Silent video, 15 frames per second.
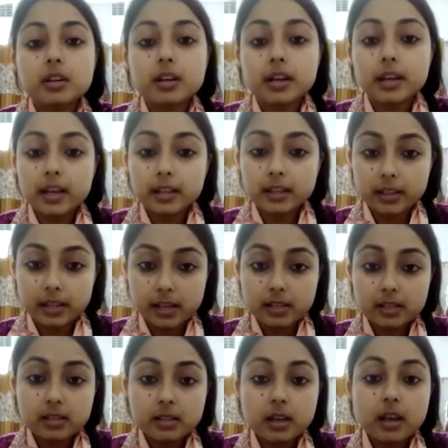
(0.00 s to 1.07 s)

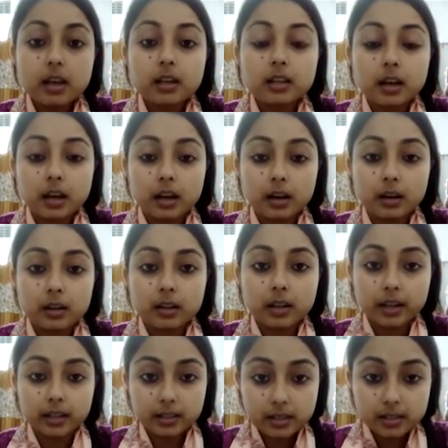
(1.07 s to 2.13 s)
this is an
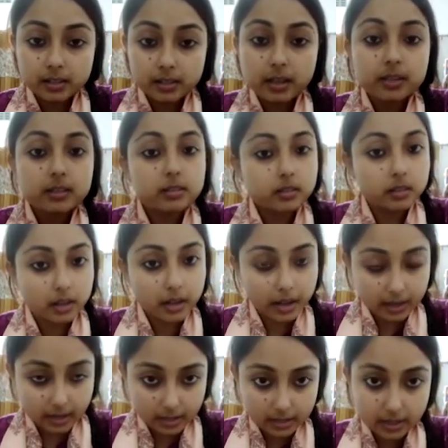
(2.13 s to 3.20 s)
example of figure of
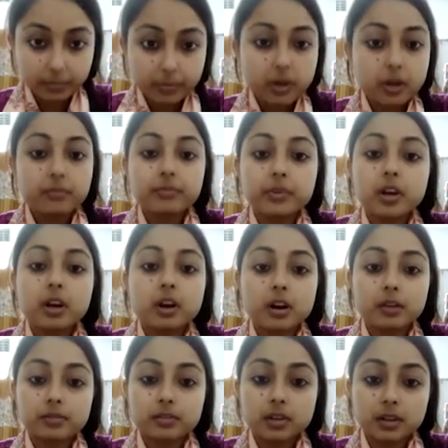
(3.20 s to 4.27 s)
speech
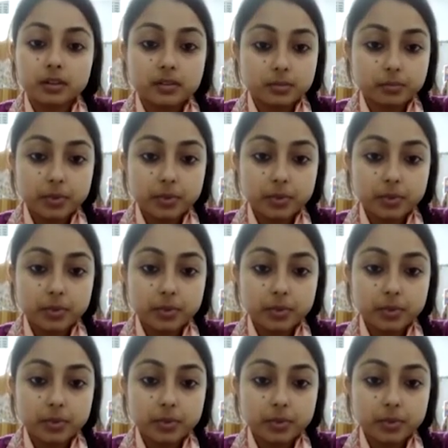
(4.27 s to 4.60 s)
Okay,